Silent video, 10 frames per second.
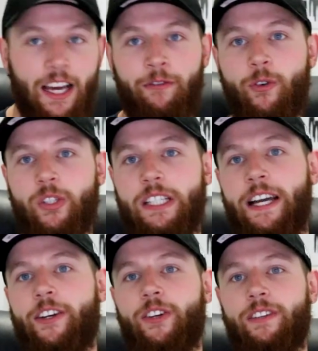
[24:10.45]

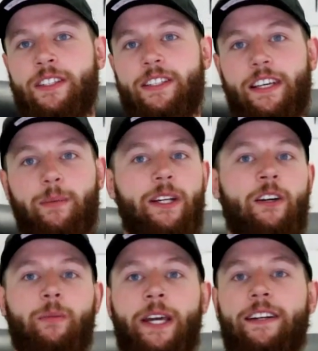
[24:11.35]
Unfortunately, I couldn't this year, but
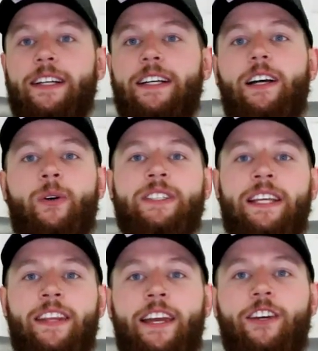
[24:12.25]
look, man, I want to
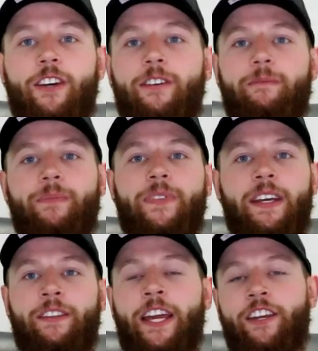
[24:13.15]
say thank you,
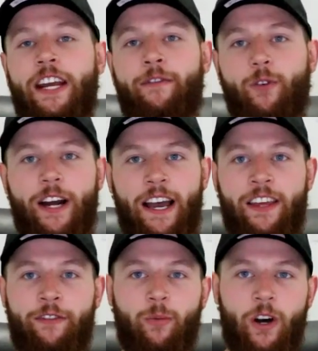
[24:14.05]
thank you to everyone
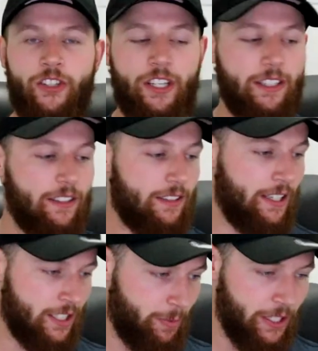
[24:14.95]
out there for watching,
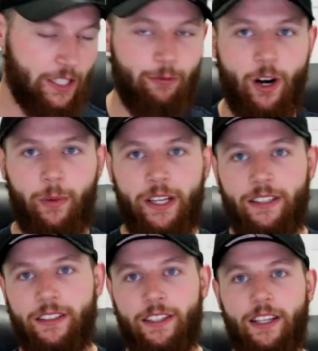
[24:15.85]
especially
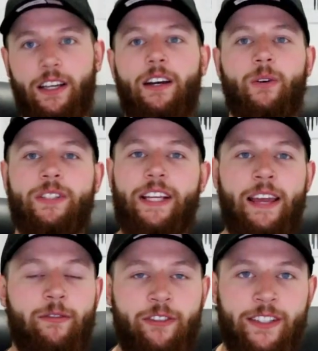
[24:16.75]
Robert. I want to
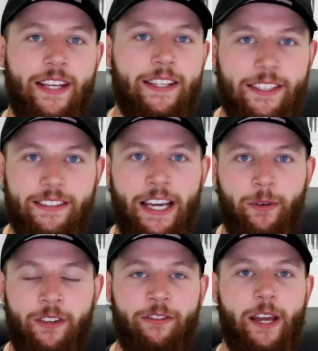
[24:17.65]
say have a fantastic
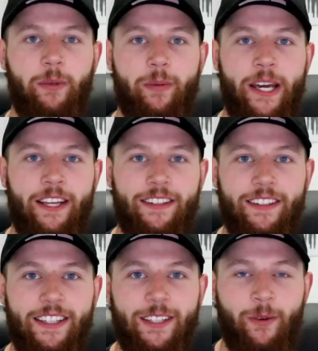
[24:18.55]
day with your family, mate.
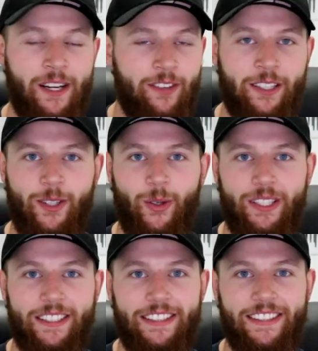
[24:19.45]
Whatever you're
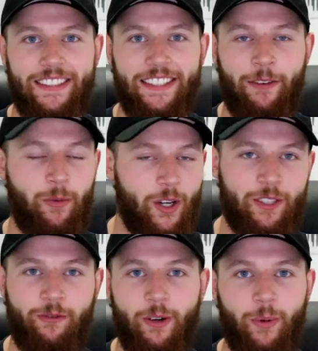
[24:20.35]
doing, if you're
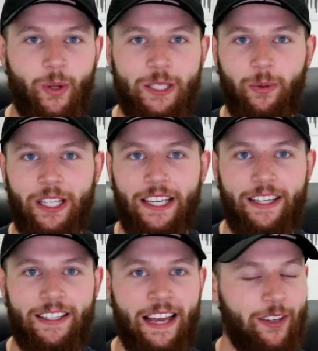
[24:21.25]
watching football this
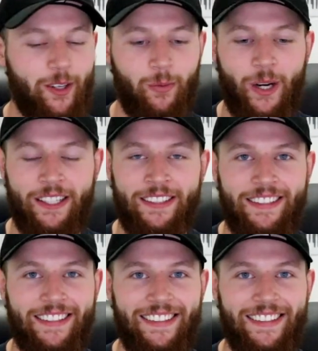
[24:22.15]
weekend, have a good one.